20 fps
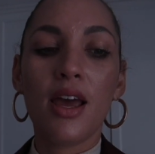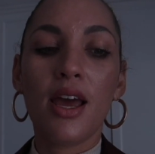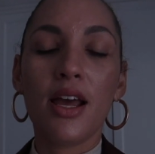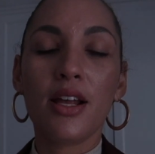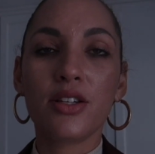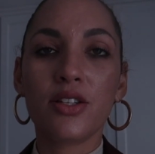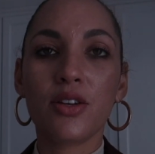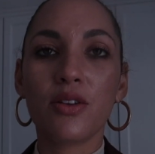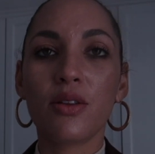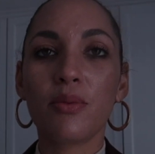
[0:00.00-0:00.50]

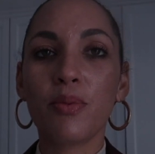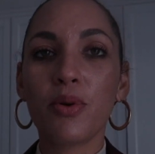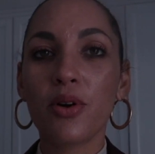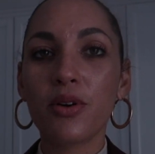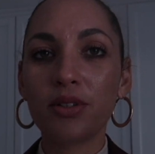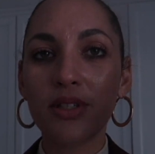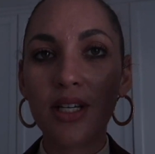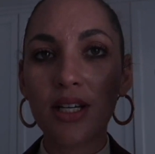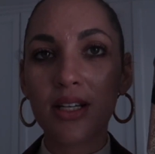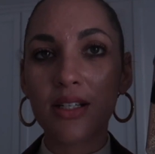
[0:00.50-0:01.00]
And so the
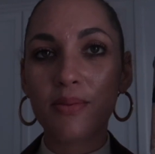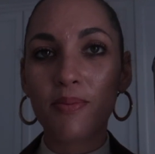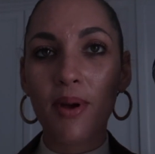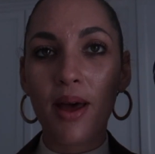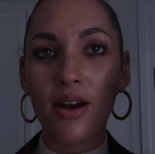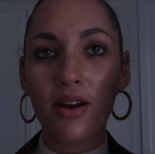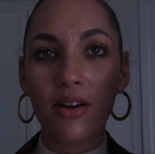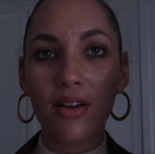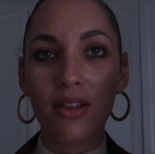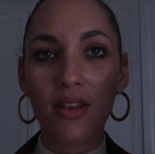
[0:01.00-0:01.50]
protein is
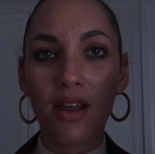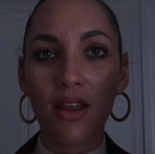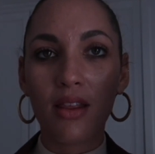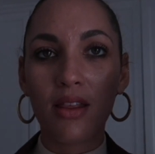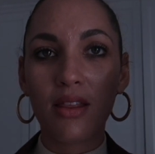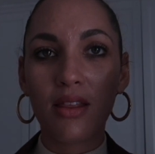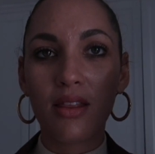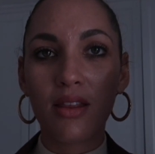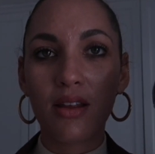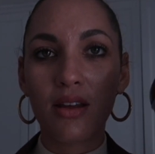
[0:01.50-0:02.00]
better
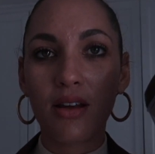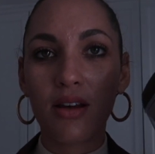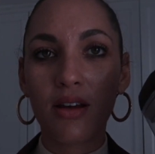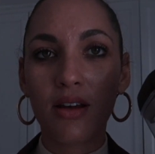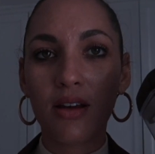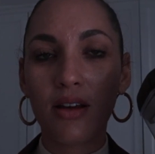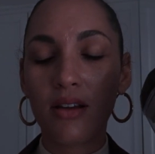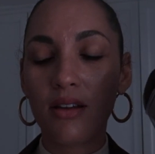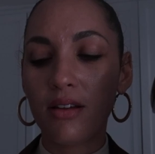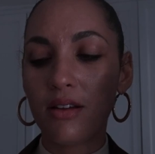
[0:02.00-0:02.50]
than
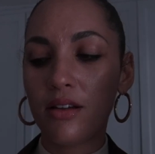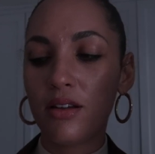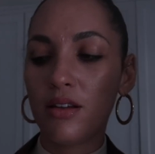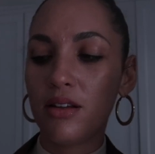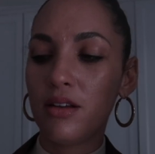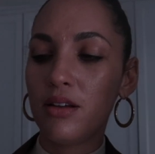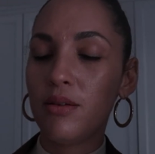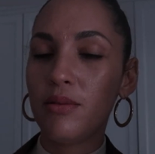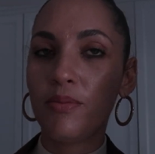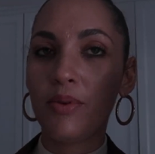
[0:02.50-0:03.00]
the
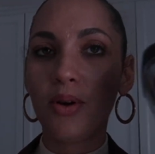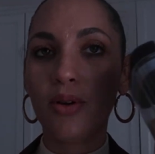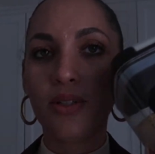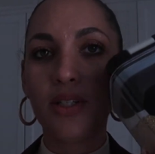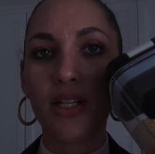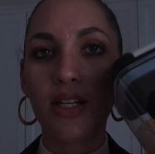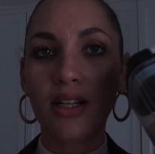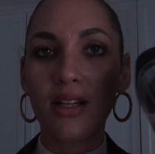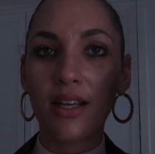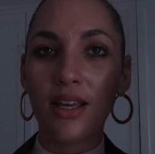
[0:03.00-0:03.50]

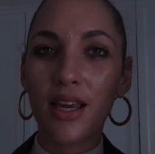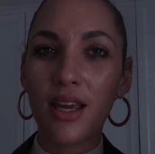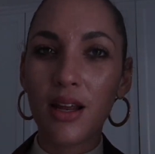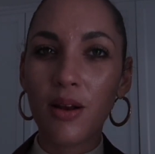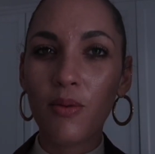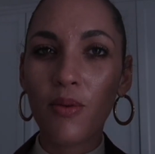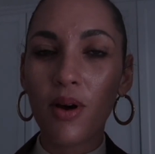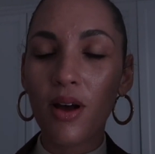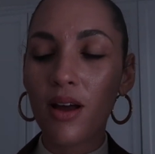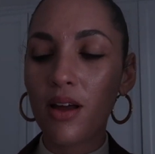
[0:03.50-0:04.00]
protein in the
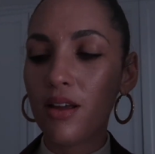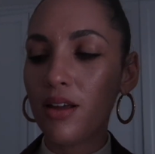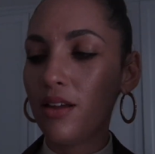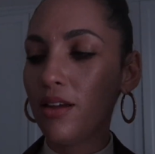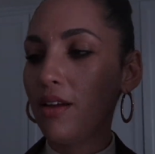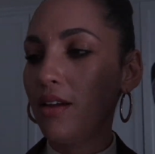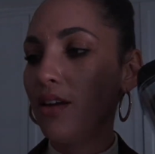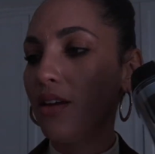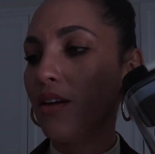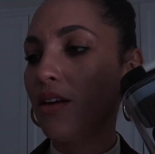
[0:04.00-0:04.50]
quinoa.
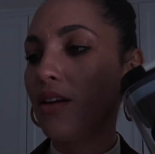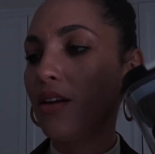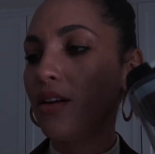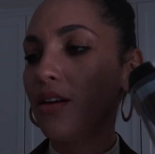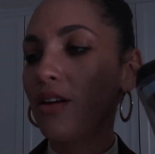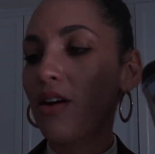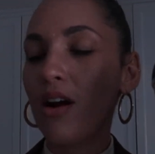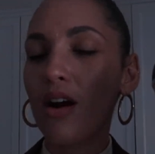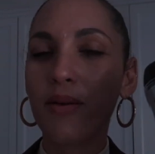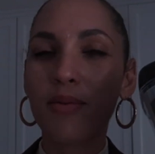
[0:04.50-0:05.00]

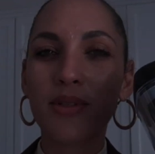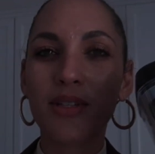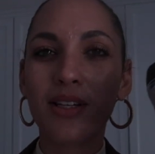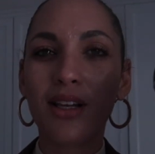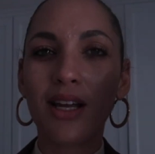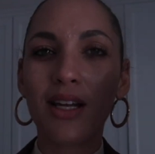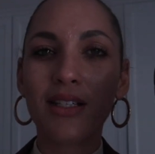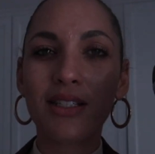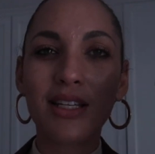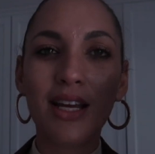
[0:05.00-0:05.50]
Carbs are
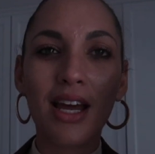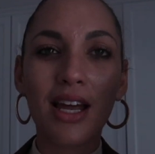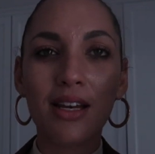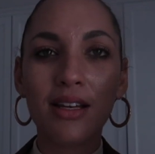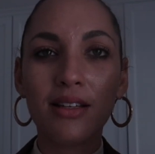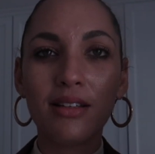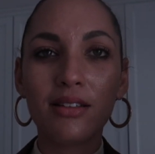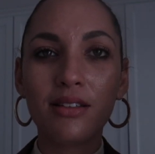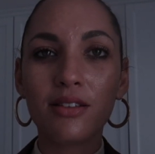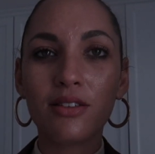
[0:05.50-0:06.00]
like
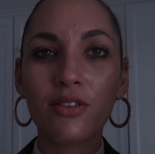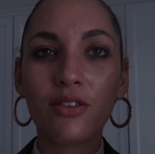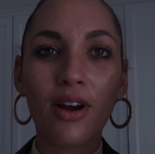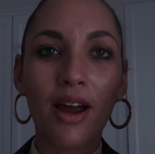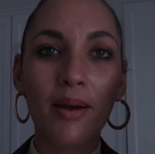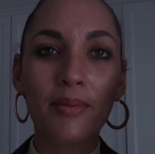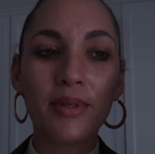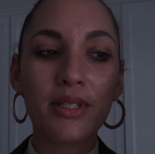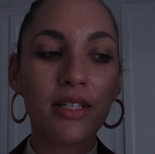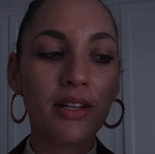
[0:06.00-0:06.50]
10
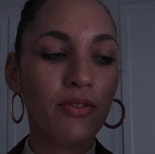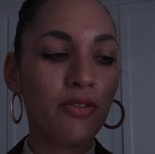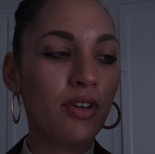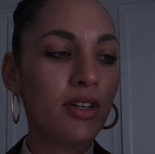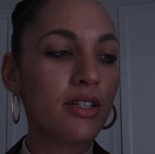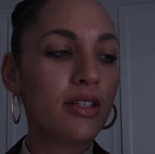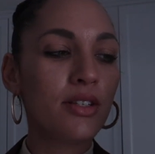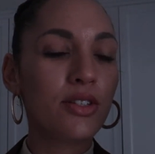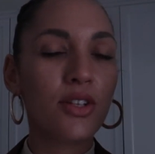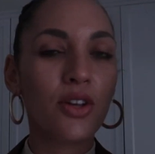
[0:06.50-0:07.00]
grams
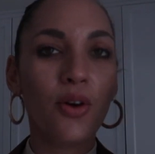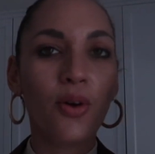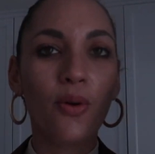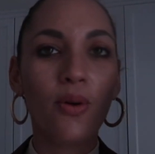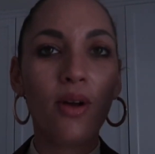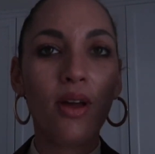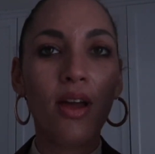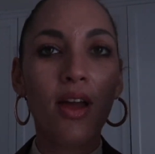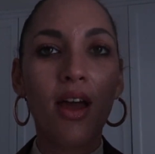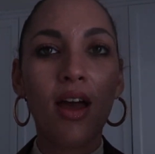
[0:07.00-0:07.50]
different.
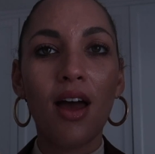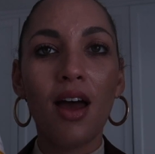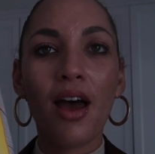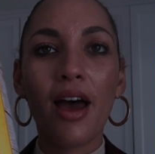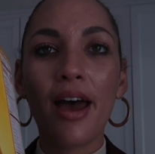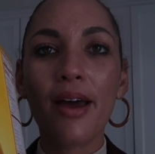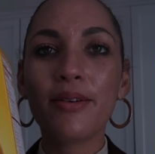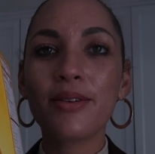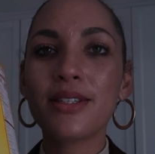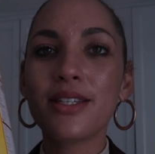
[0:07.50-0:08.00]
So
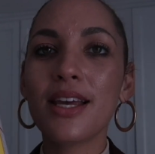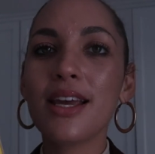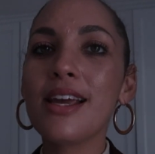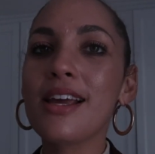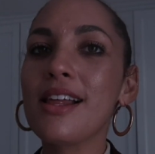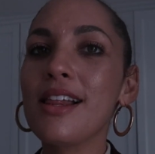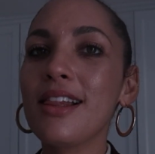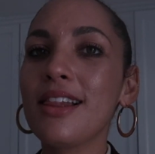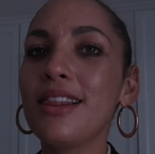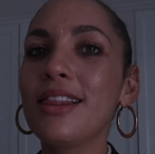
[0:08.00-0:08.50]
I was
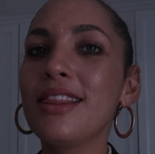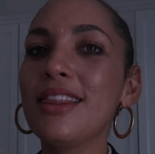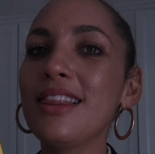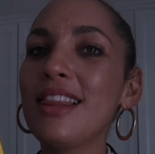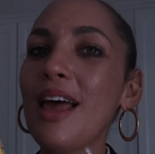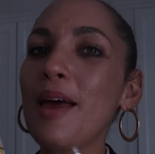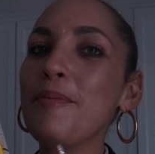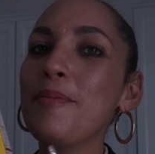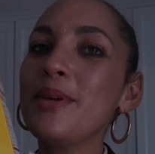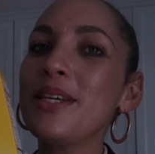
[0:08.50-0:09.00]
like,
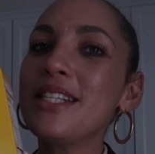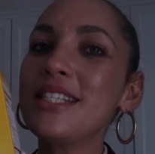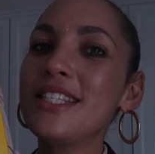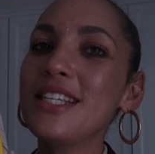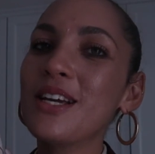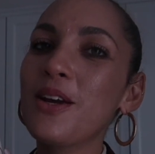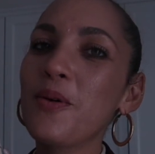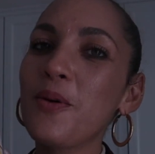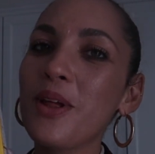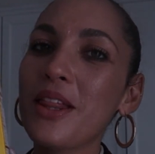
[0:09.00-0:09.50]
let me
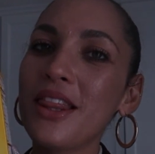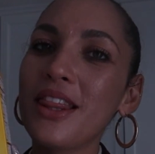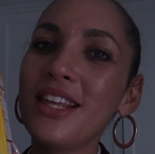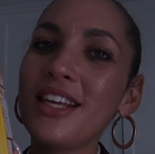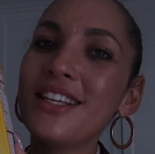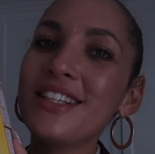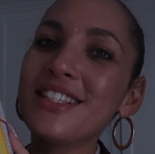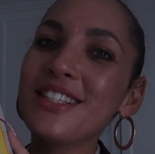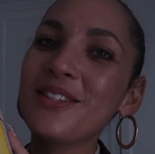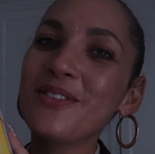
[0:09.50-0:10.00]
stick with
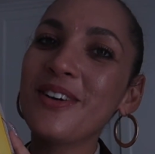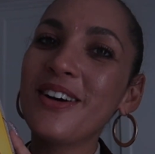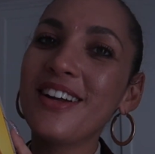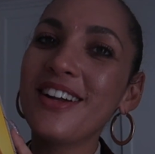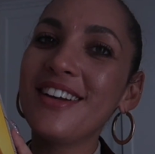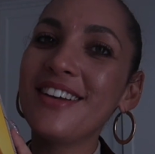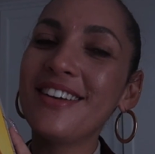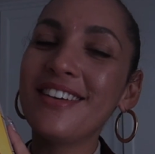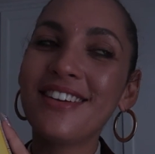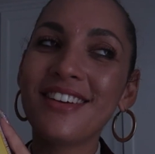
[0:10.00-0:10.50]
this
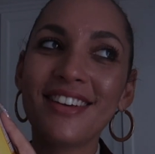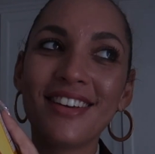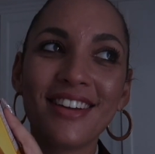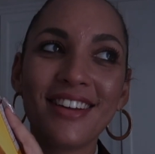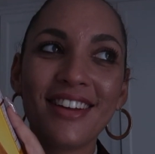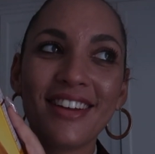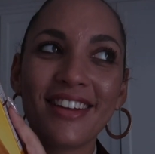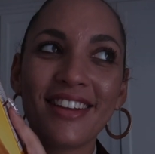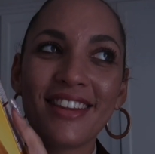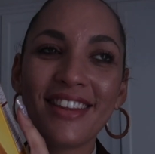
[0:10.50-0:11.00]
one
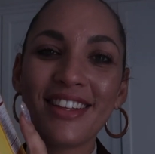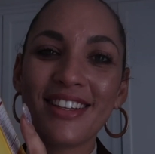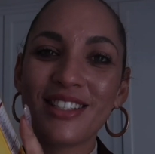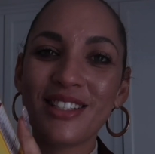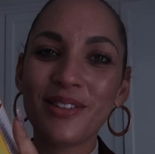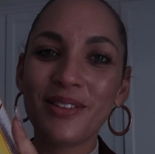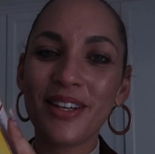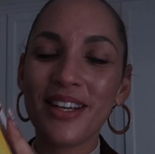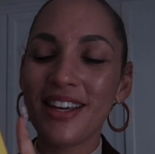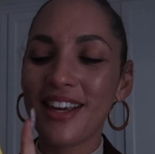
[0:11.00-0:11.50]

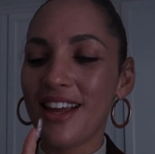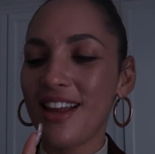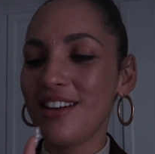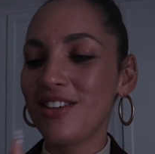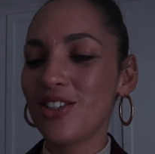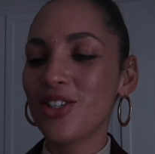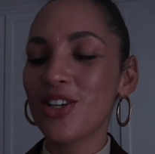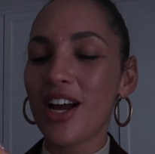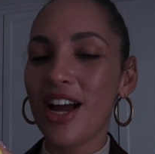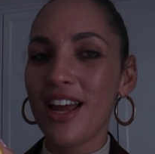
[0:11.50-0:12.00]
this week
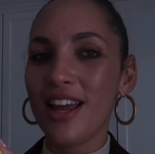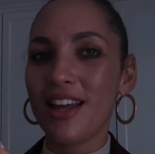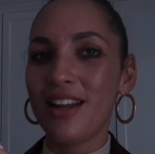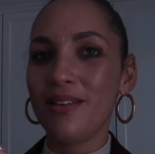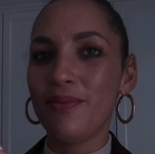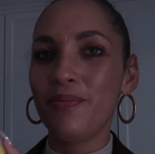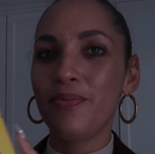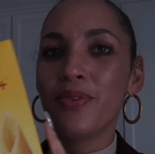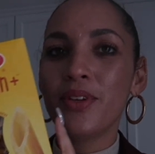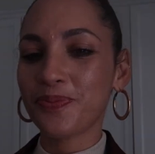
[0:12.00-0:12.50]
and try it.